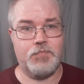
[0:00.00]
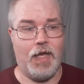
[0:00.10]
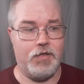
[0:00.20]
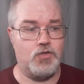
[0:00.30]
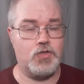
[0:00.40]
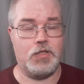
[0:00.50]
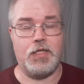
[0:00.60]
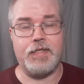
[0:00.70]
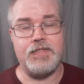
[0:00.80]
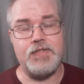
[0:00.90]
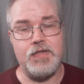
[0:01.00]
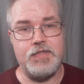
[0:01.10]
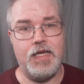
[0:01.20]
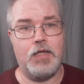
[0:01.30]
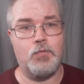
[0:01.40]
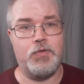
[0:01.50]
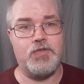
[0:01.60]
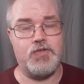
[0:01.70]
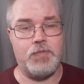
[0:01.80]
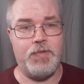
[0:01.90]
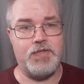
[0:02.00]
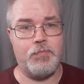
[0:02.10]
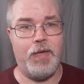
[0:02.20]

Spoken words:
I usually like to sit down with just a piece of